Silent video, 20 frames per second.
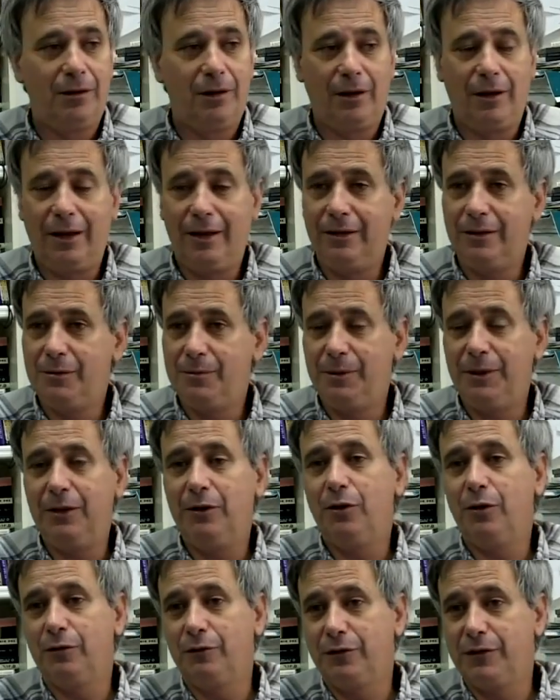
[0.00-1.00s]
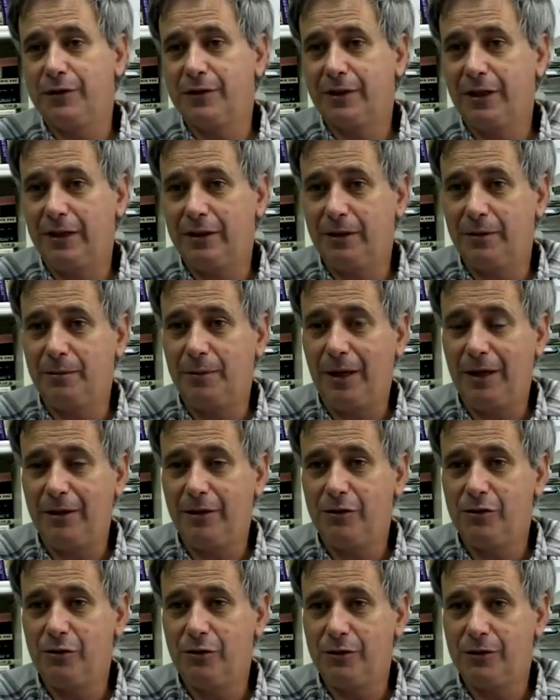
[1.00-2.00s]
Their land is being confiscated by
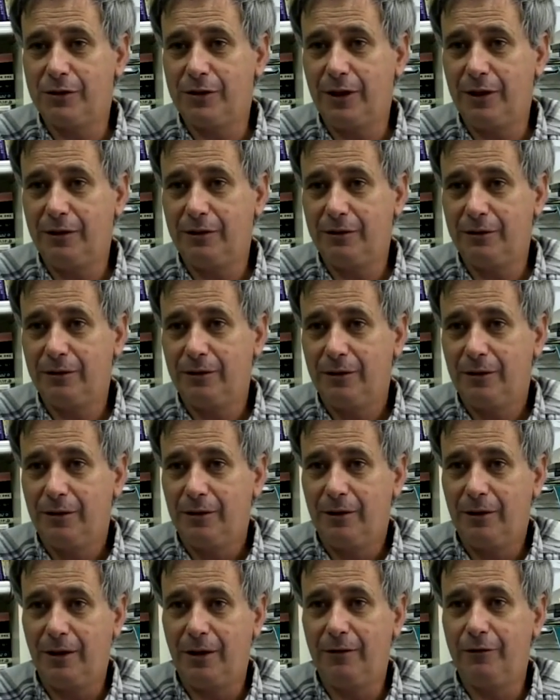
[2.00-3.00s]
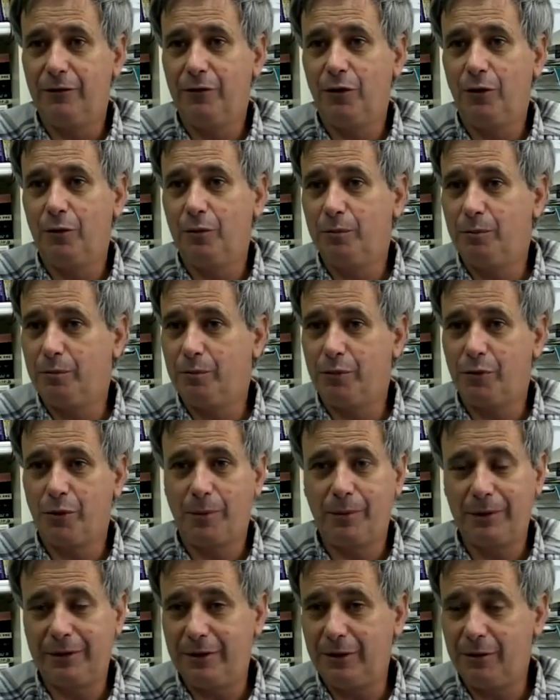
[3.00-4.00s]
the Jewish state. They have no
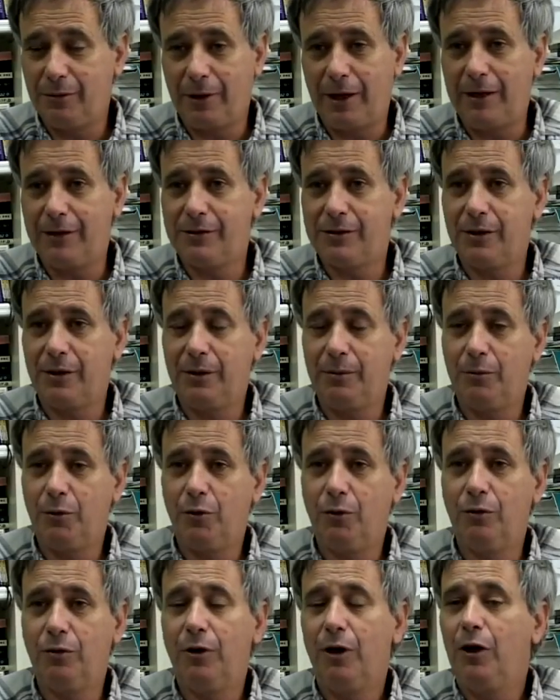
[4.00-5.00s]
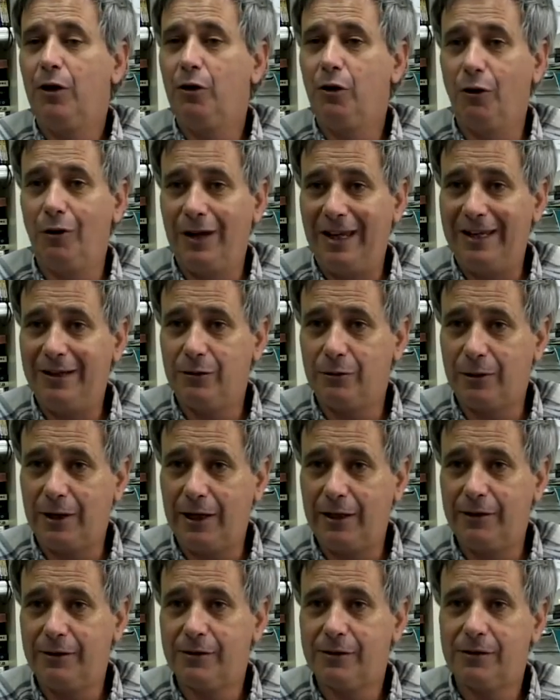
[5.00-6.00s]
property rights anymore, no land
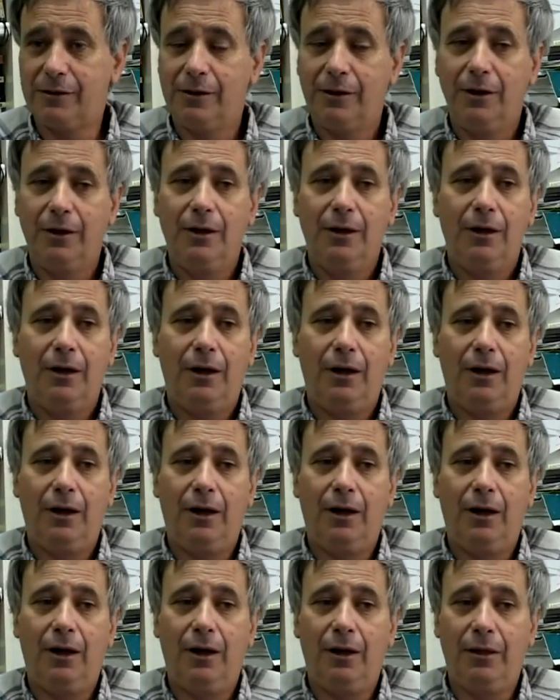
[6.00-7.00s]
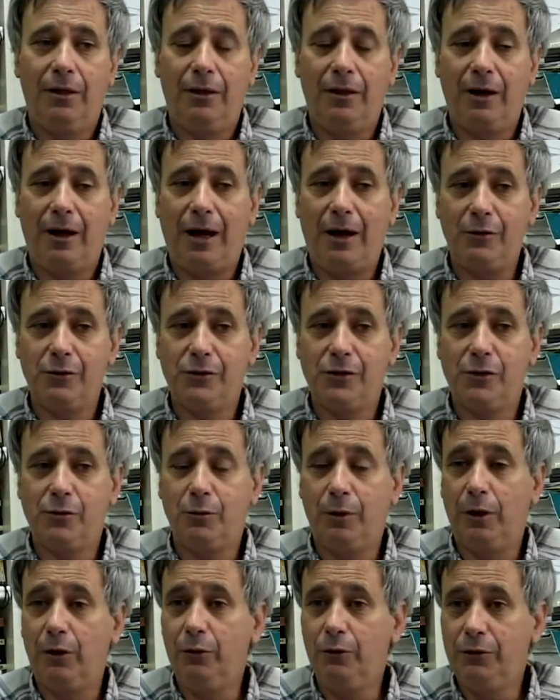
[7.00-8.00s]
rights. Their
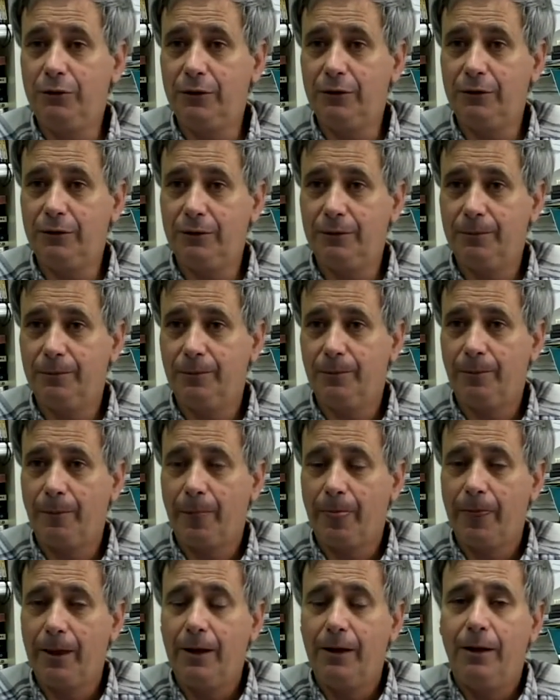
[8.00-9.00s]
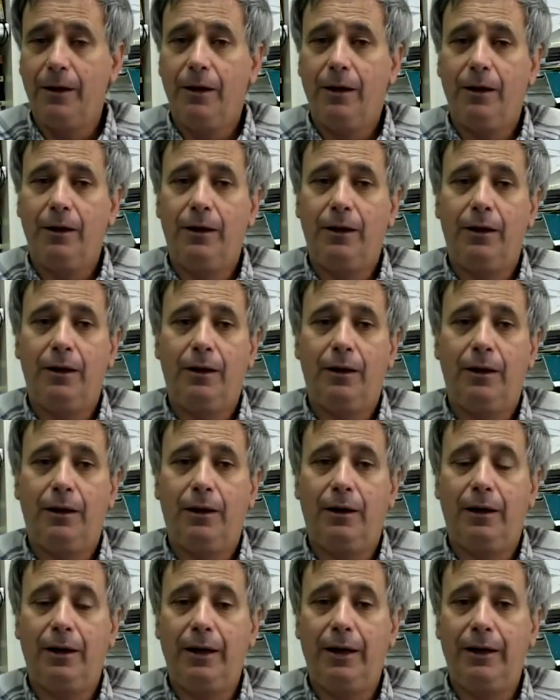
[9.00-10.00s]
houses were looted,
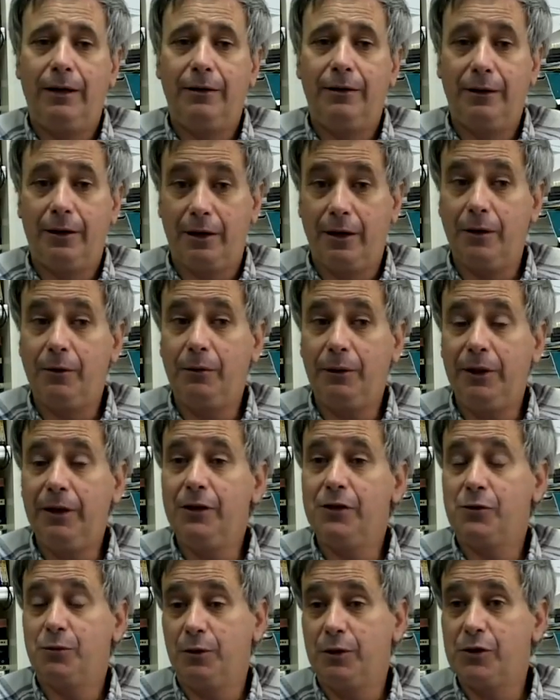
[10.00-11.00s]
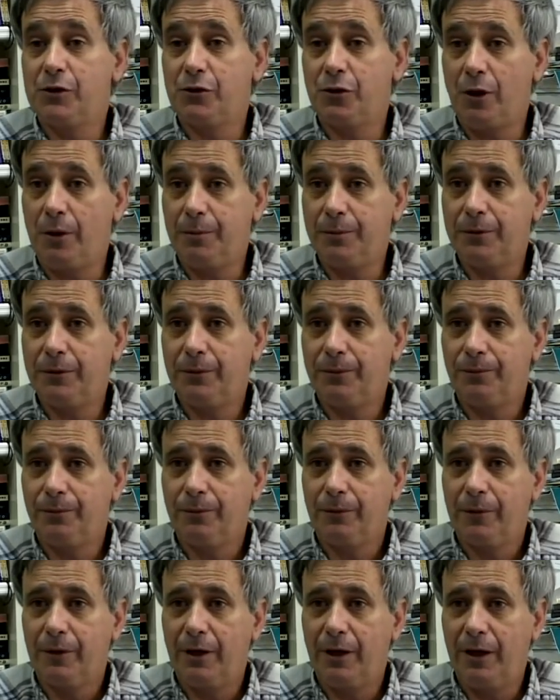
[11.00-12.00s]
and their careers were stopped.
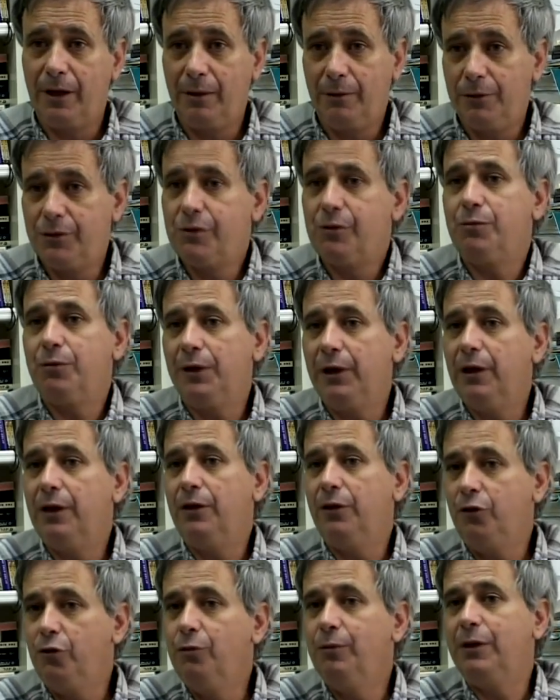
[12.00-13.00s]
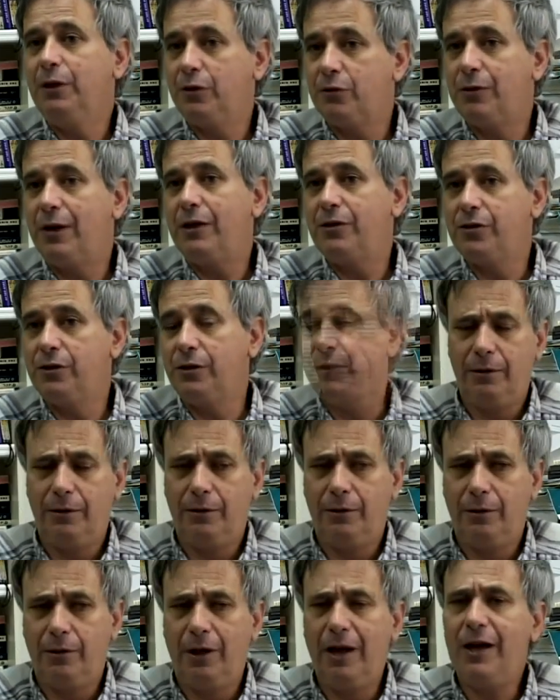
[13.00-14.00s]
And it was a real human tragedy
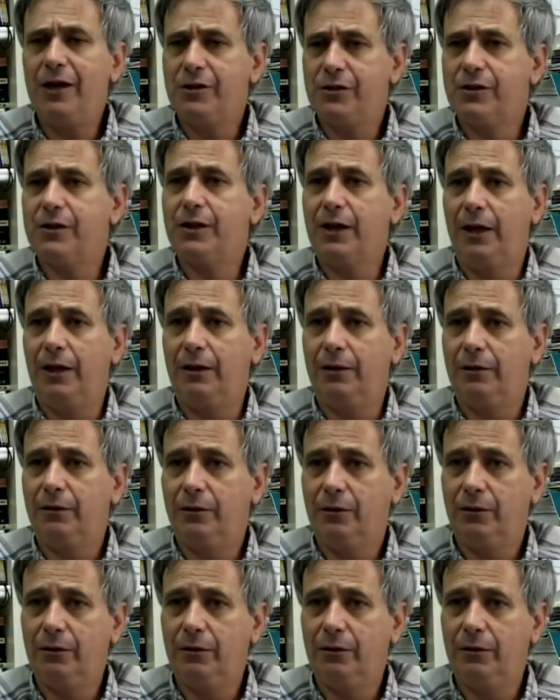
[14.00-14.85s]
on a large scale,